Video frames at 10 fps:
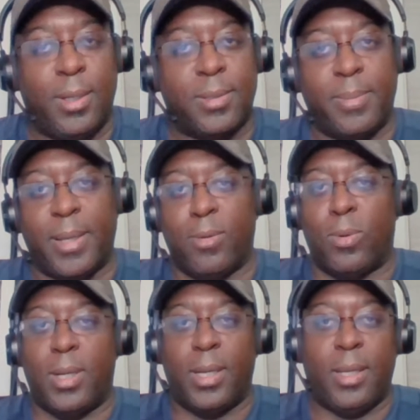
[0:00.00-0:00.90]
Doesn't matter
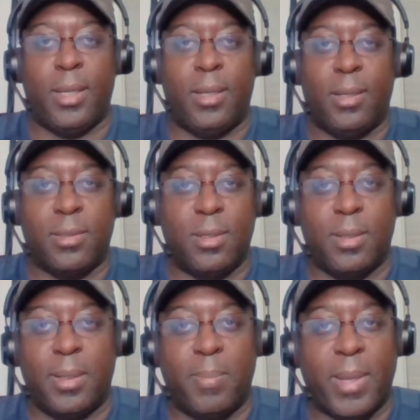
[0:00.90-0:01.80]
why, doesn't
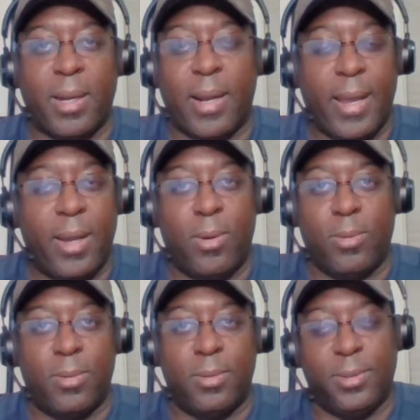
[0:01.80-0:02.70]
matter
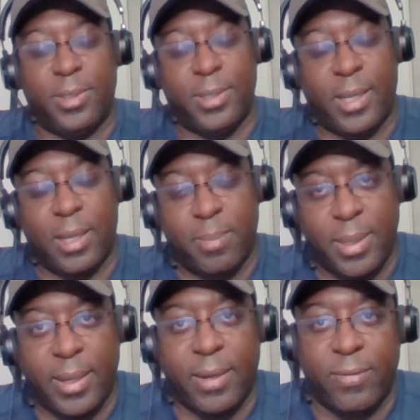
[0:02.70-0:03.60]
how, you just can't be
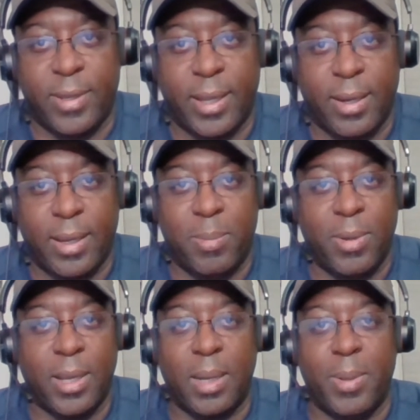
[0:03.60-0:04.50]
late for that game. You
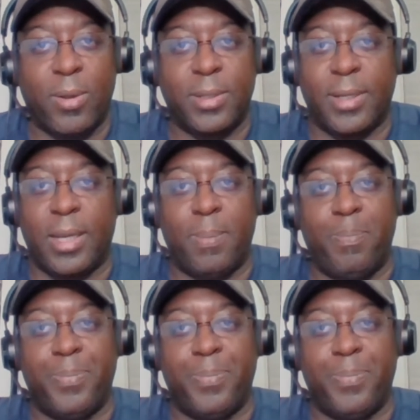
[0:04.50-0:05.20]
got to be on time.